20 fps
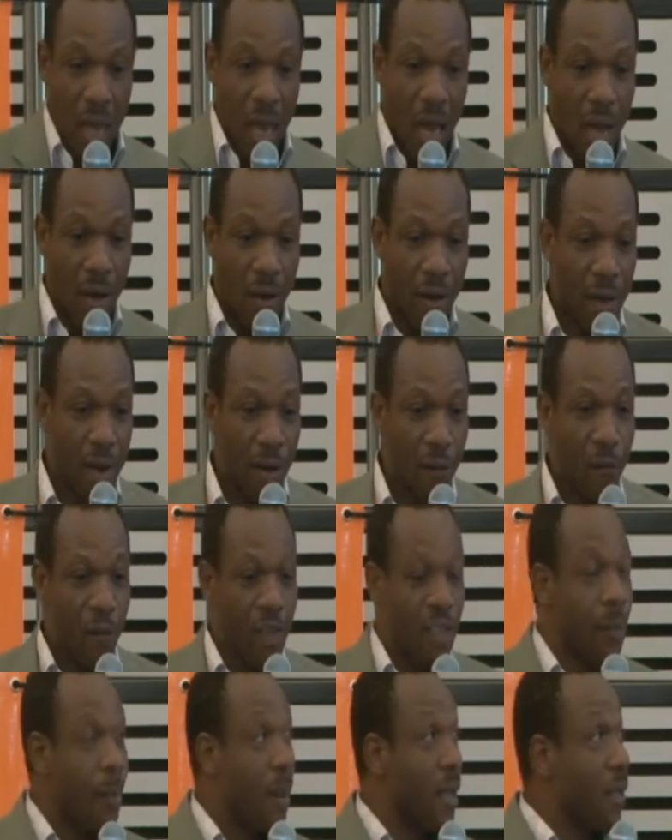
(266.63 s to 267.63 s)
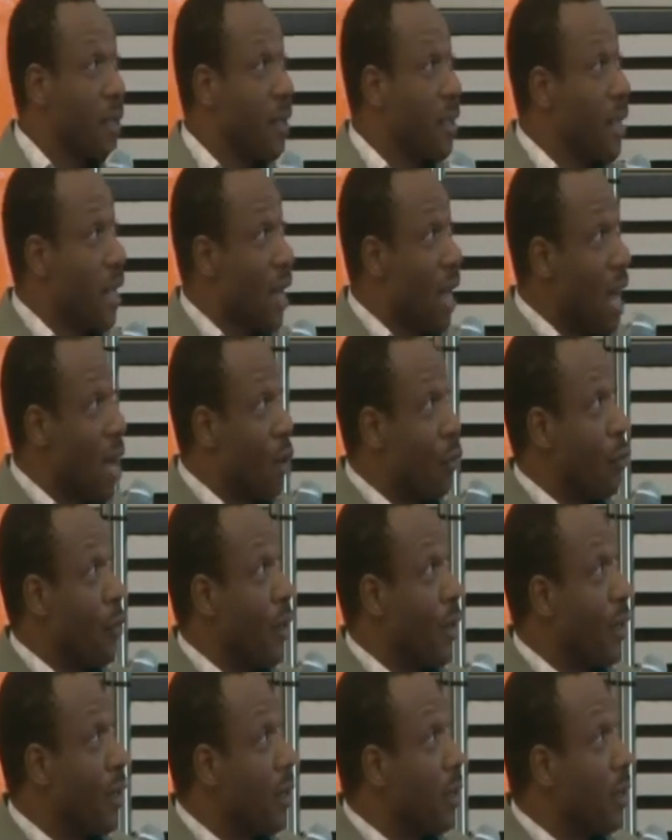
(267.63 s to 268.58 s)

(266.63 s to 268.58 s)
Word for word: agri investment in the country.